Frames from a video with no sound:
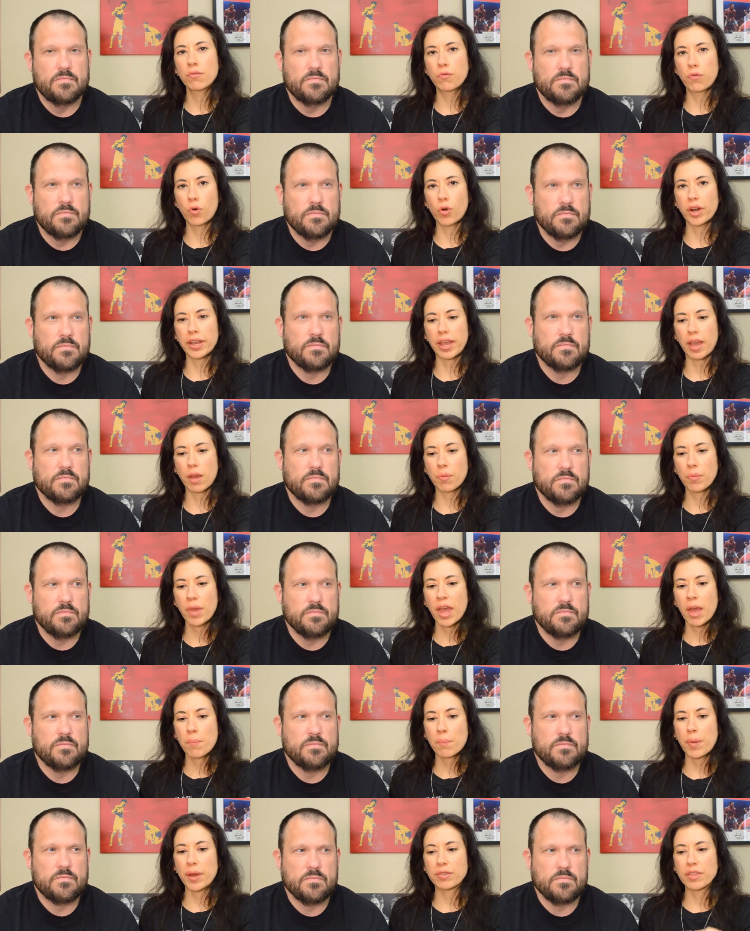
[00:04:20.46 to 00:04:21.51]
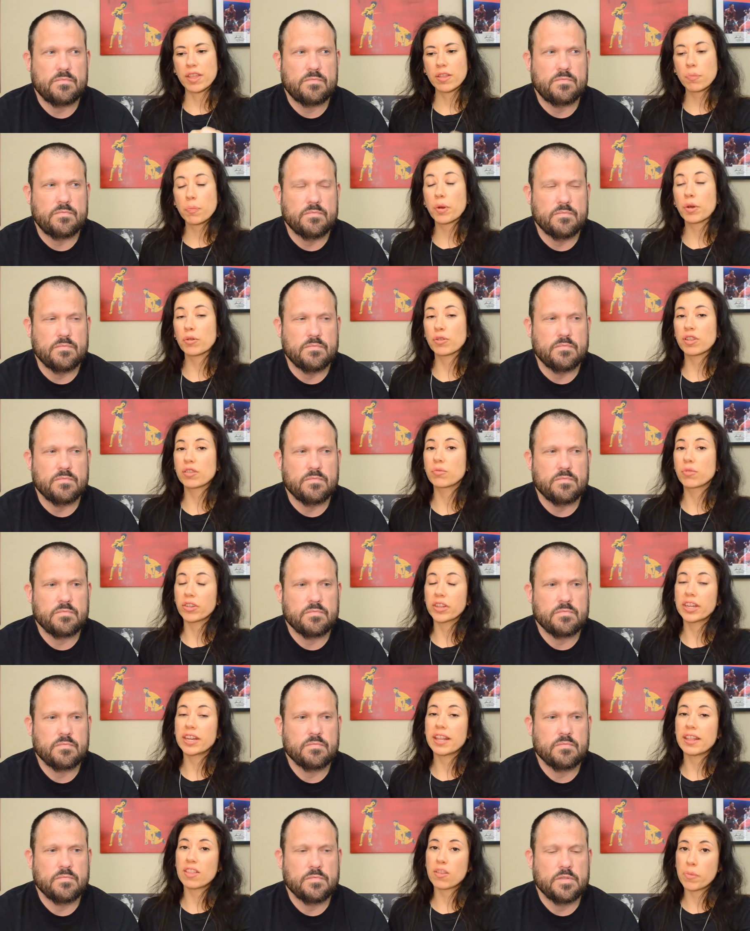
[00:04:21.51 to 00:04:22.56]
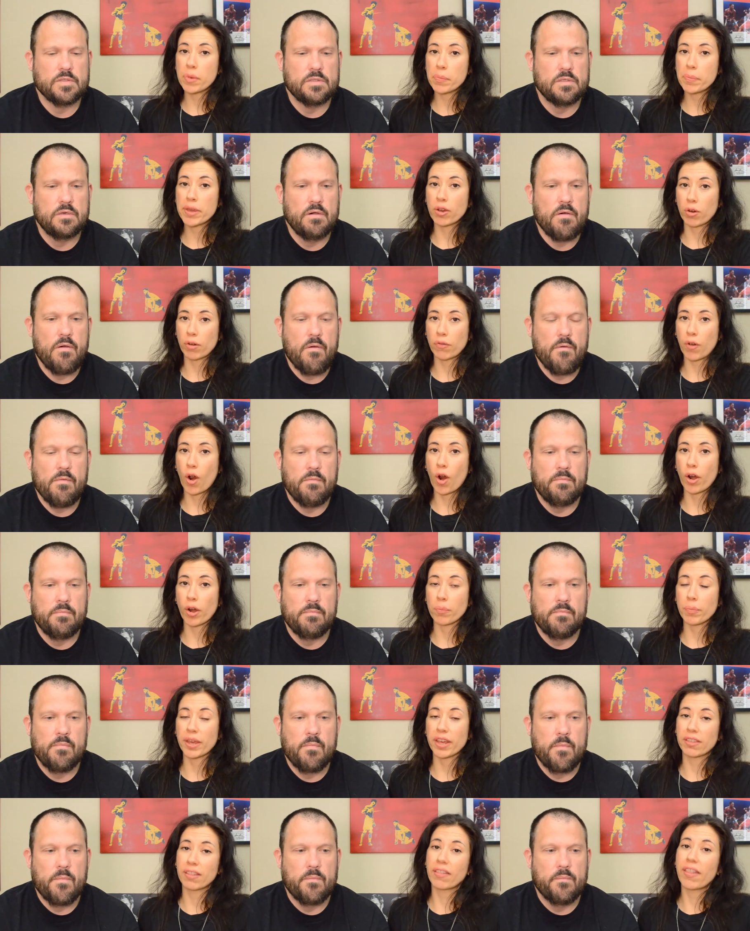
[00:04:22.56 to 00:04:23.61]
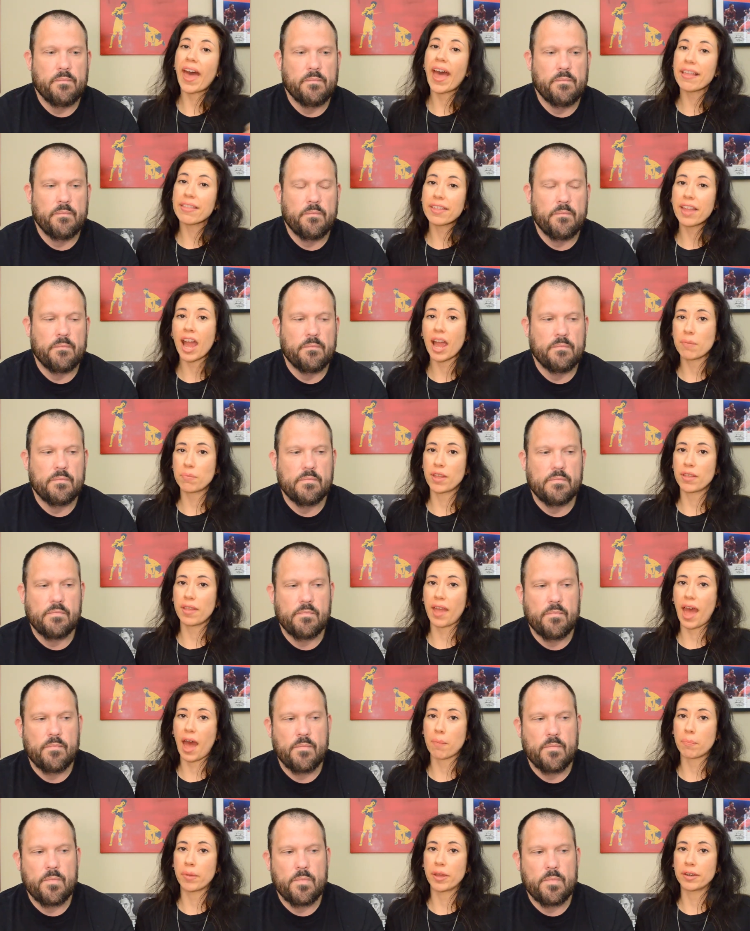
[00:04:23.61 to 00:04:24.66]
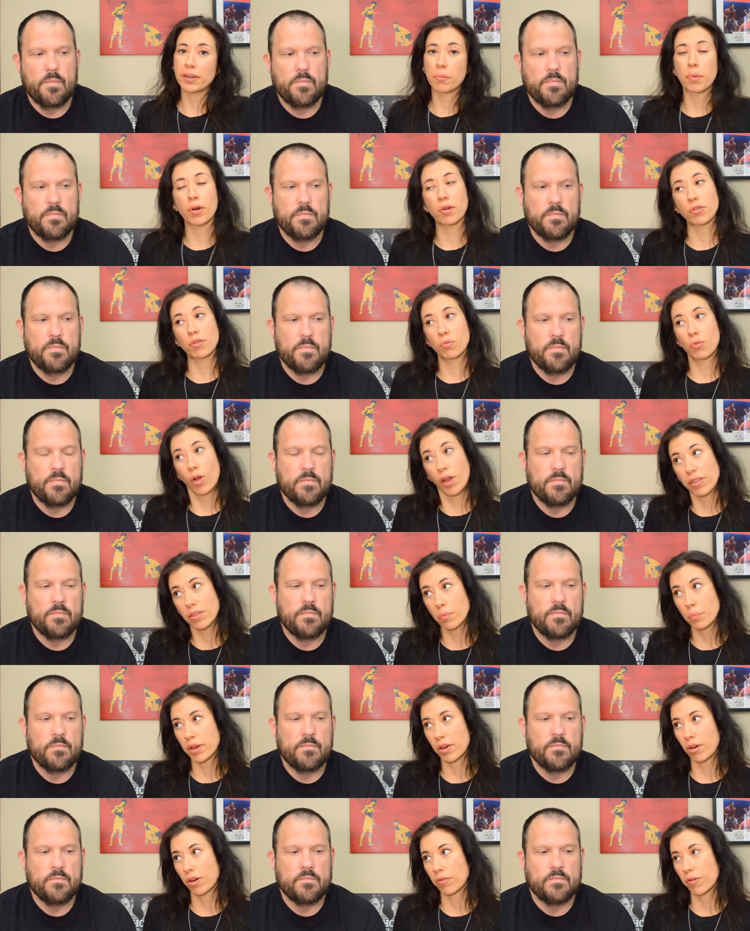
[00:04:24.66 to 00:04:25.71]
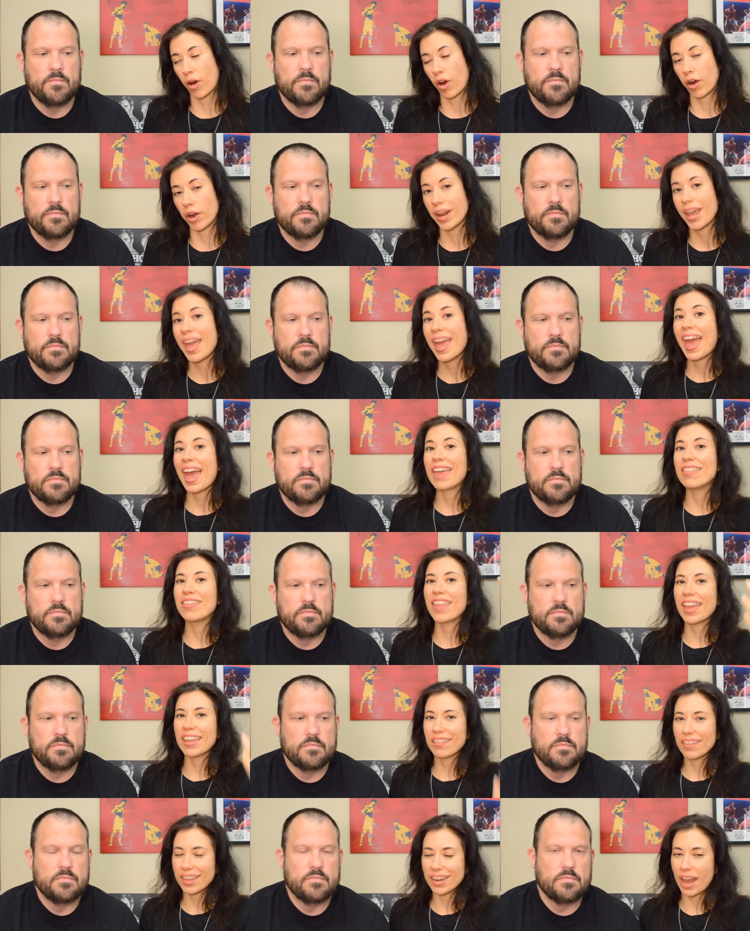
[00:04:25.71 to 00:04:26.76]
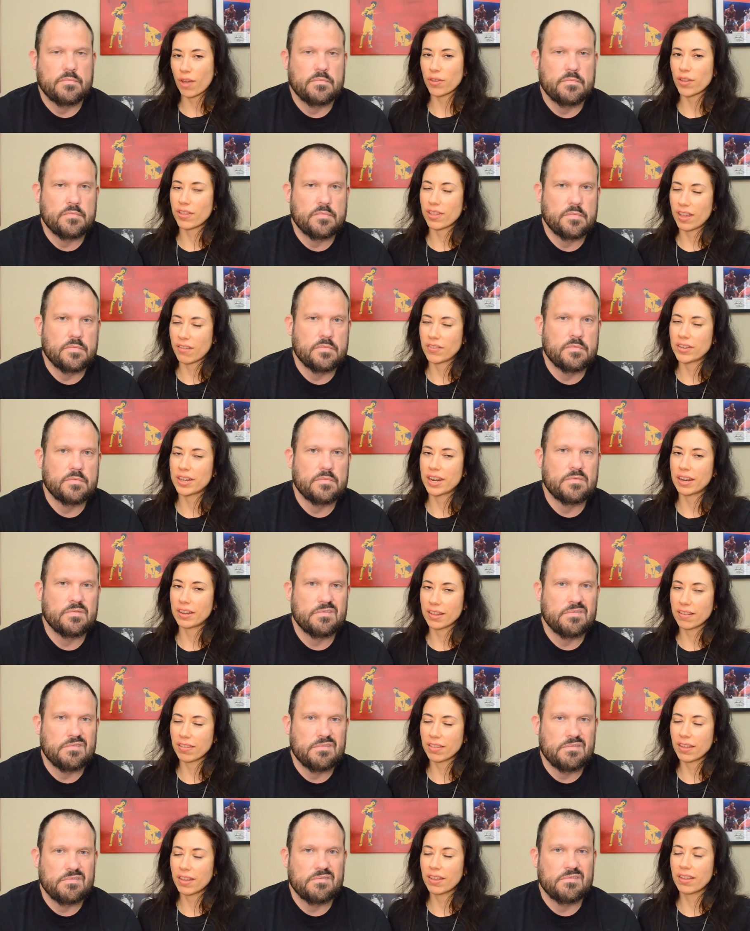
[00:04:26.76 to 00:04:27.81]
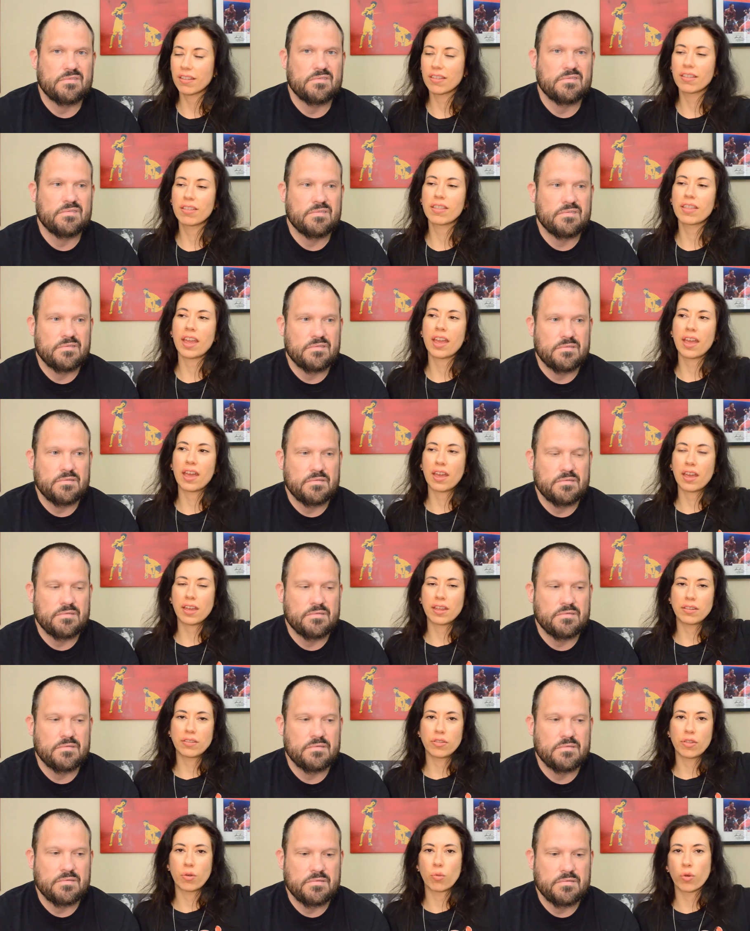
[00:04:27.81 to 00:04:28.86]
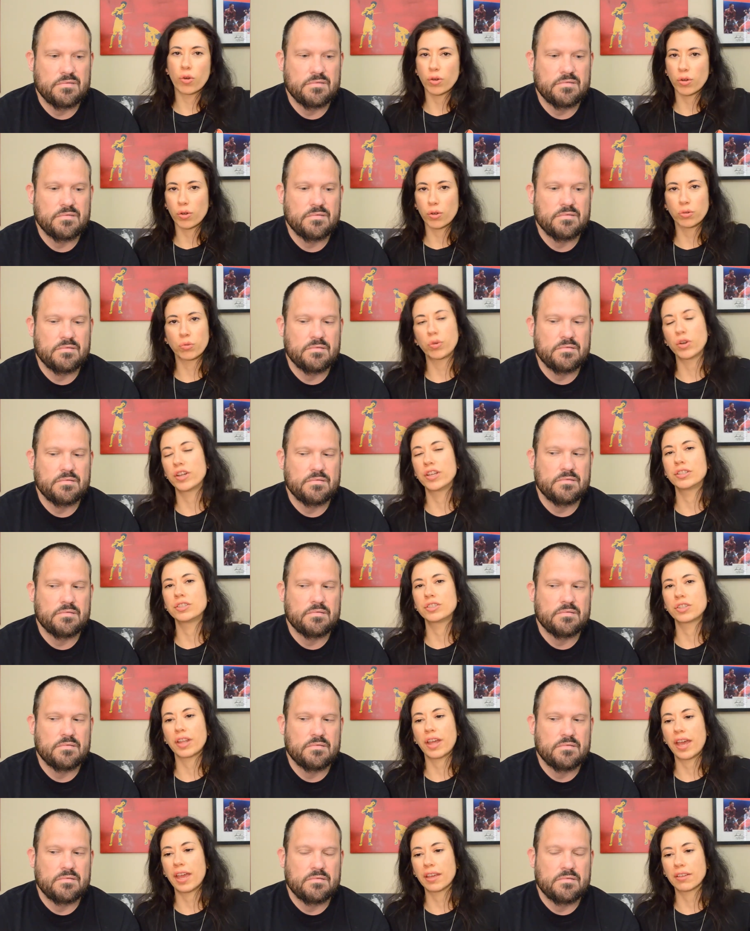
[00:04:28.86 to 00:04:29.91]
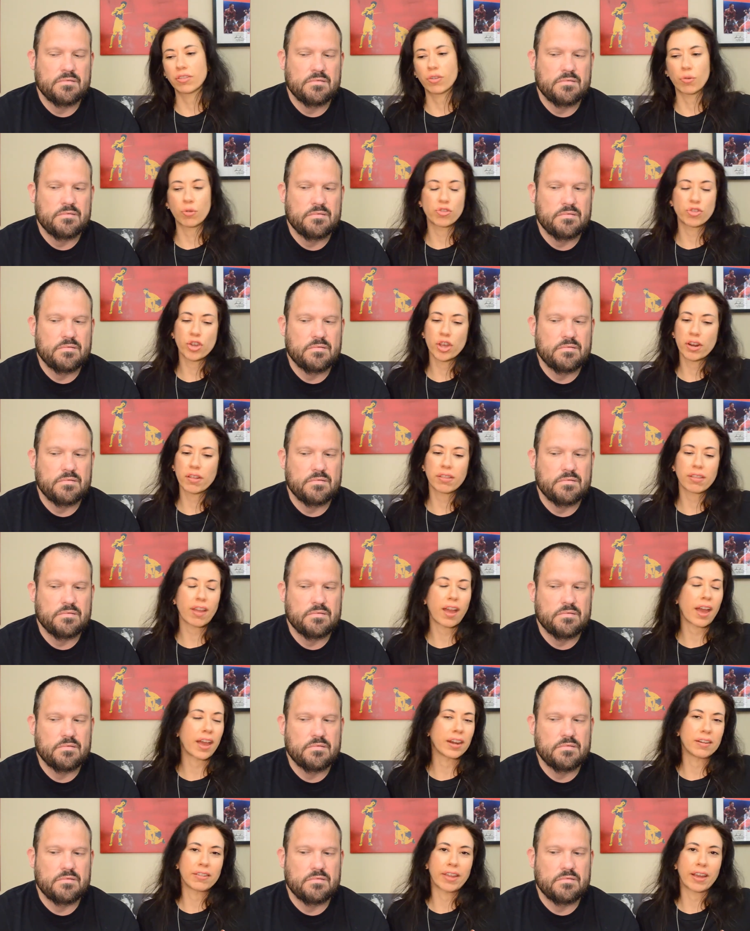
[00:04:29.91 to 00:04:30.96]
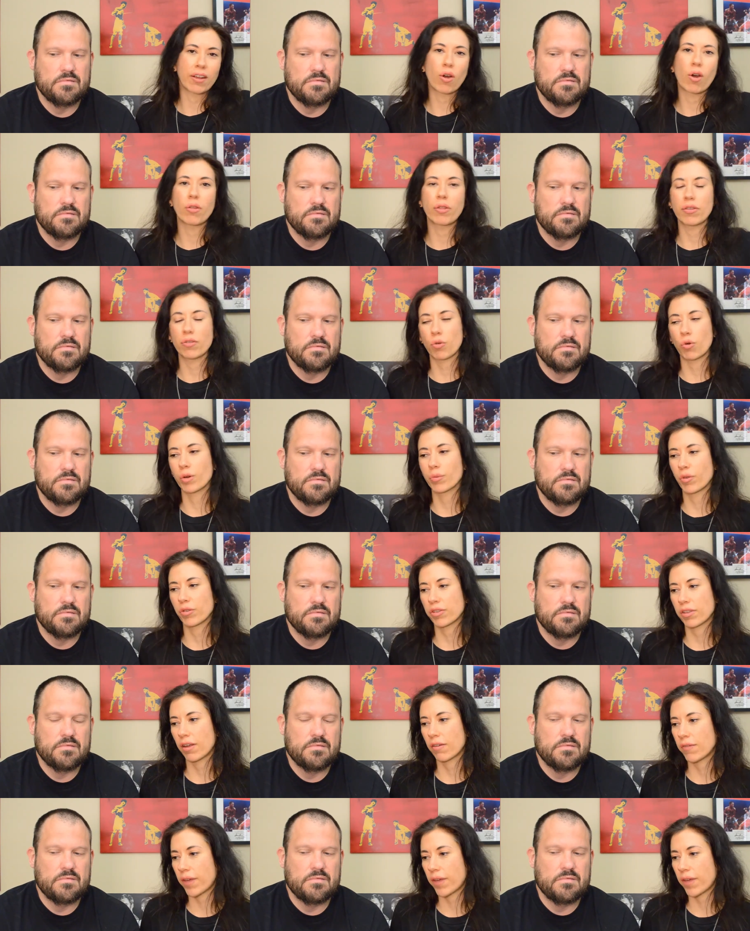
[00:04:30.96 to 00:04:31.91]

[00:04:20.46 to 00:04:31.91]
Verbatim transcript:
Speaker 1: for him. But this person really needs to be pure of heart because the last time this happened, the person wasn't pure of heart and they lit out the seven deadly sins and the world was, like, there was genocide and, like, all this horrible stuff